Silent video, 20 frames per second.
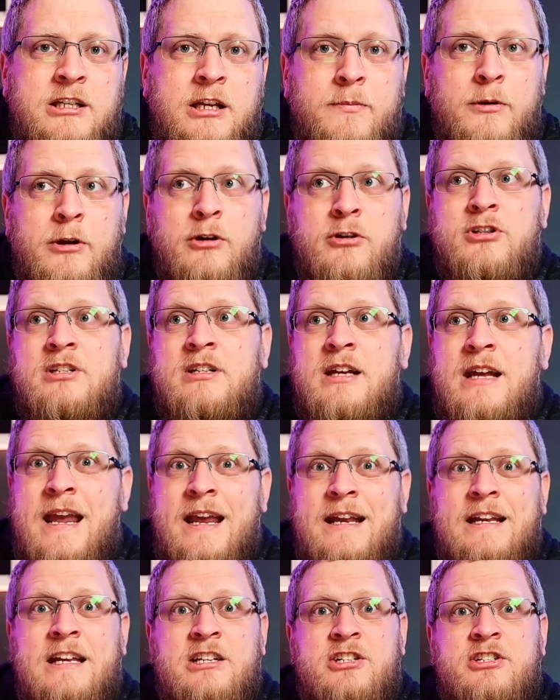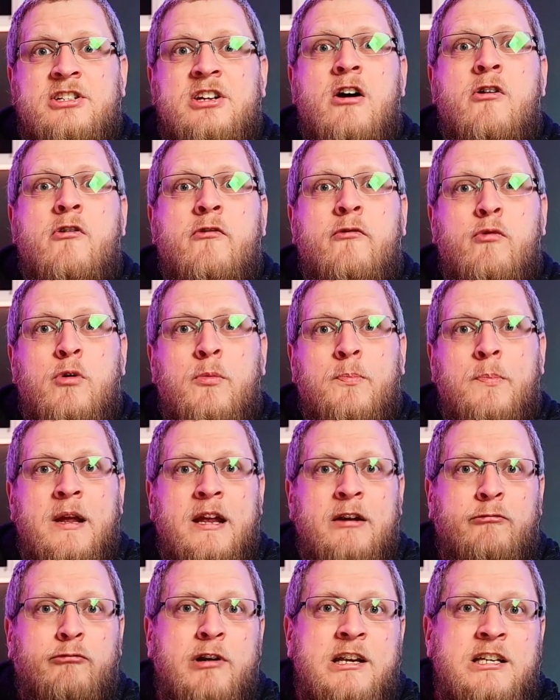abuse in itself would
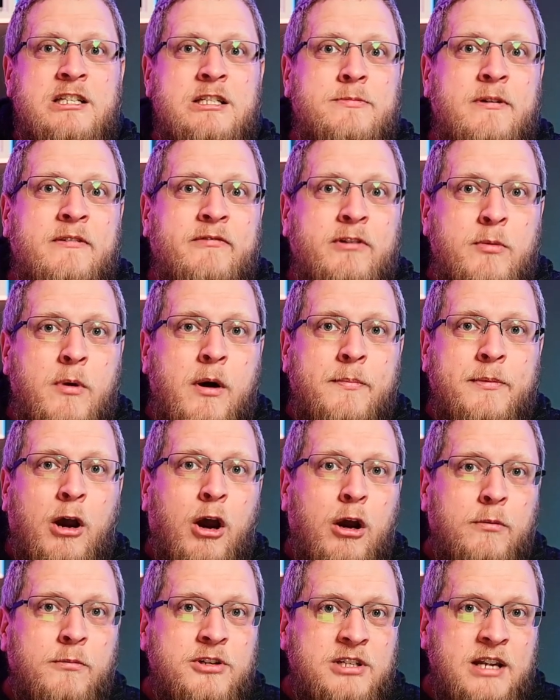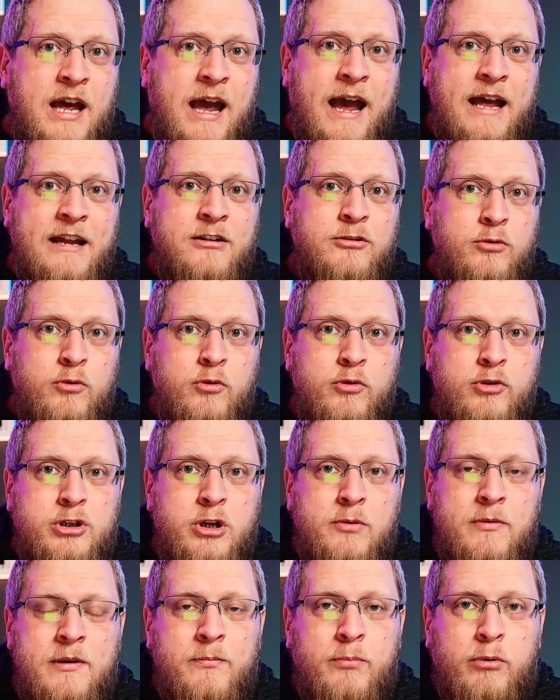be reasons to believe that you might be homeless and
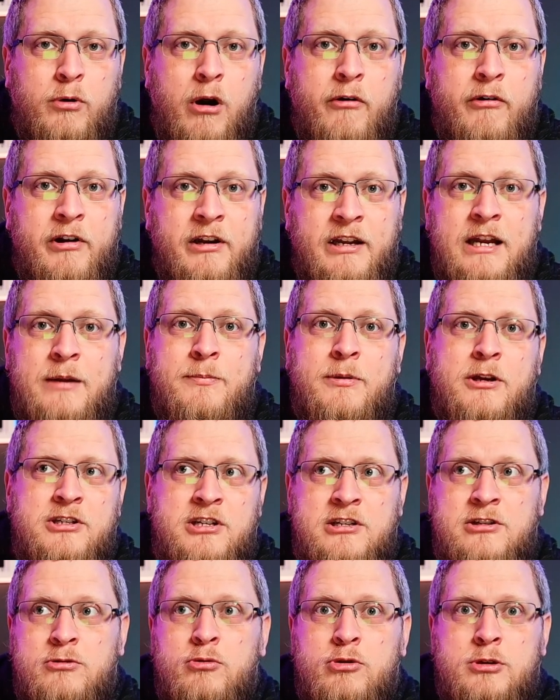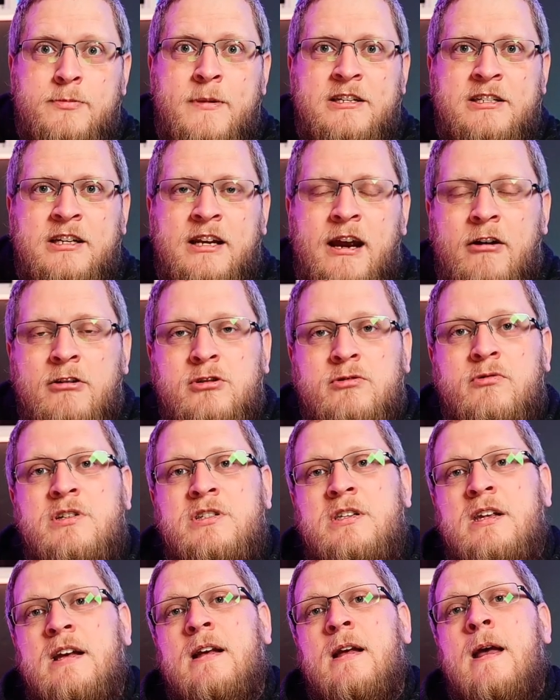also in priority need, because it's an automatic
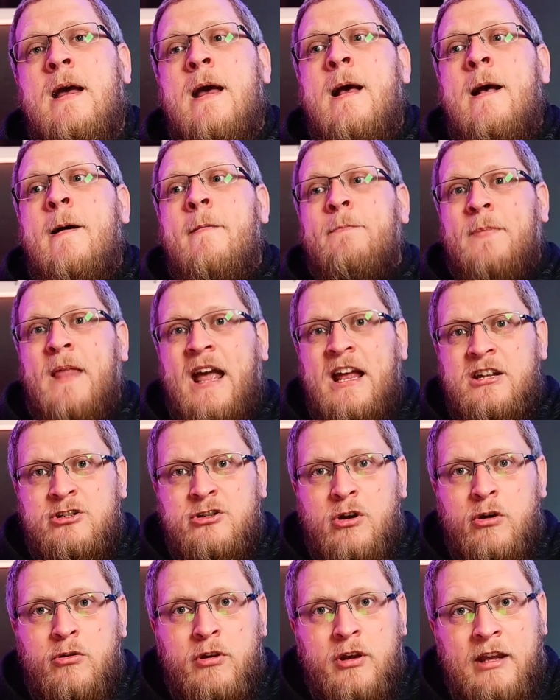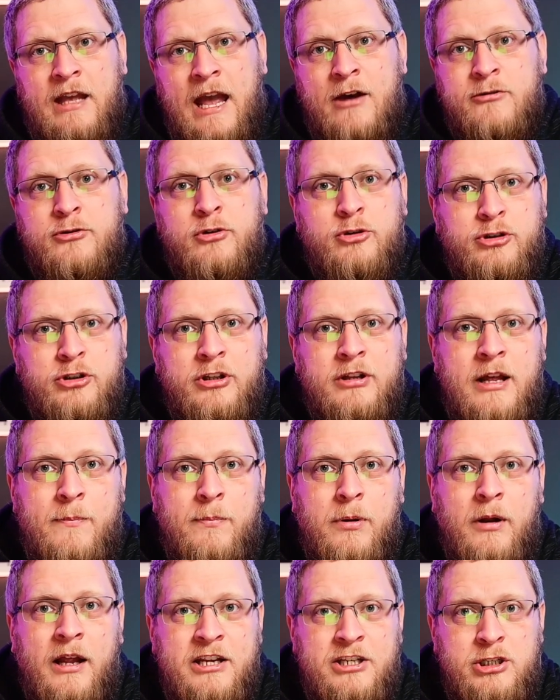characteristic. And so the council should then
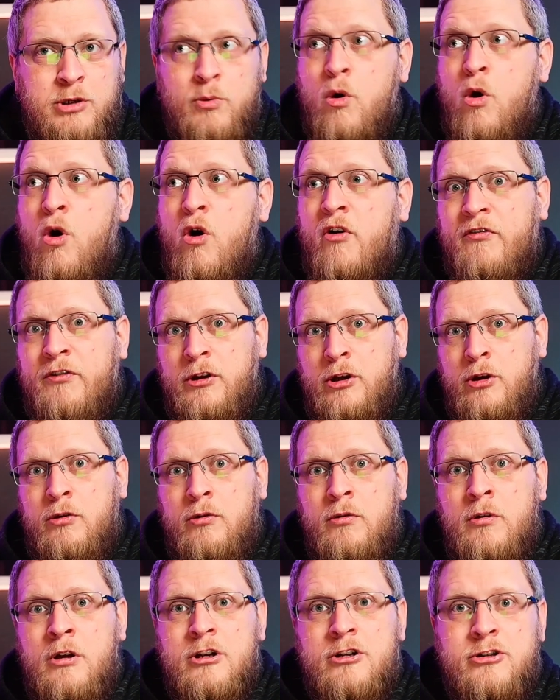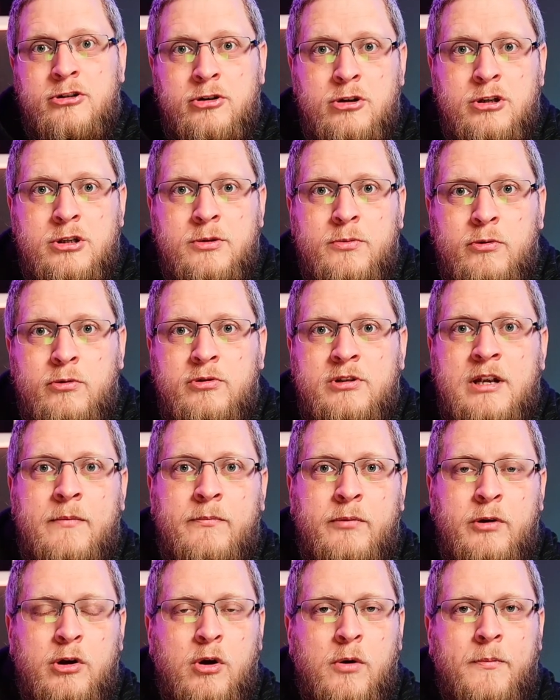place you or offer you suitable
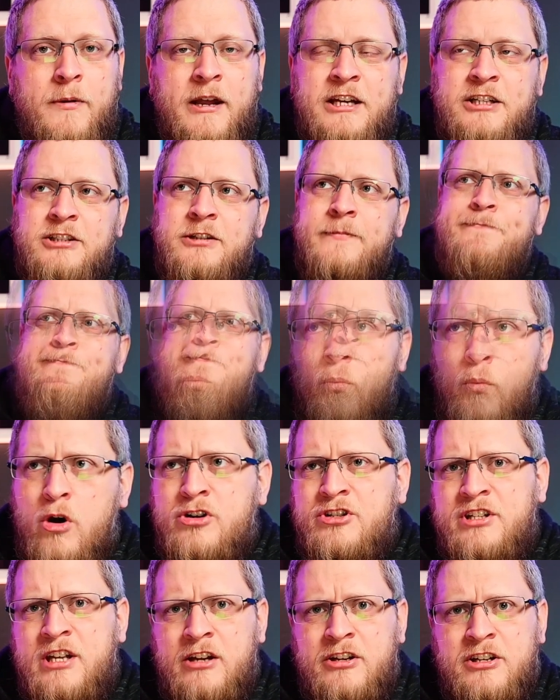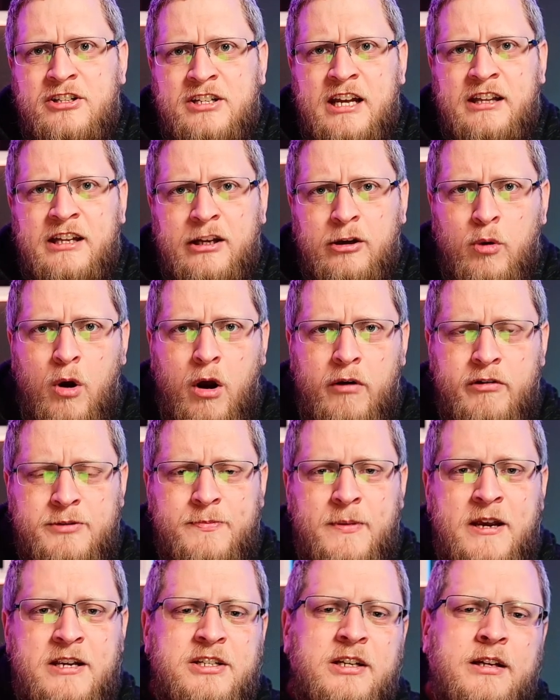temporary accommodation whilst they undertake the inquiries,
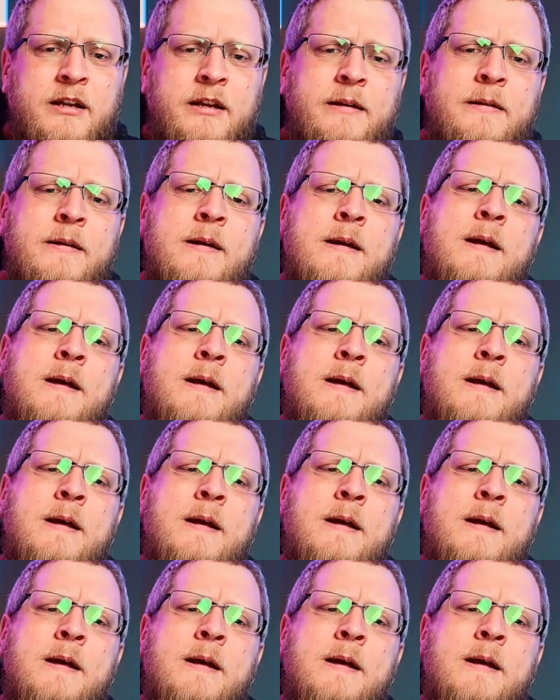basically.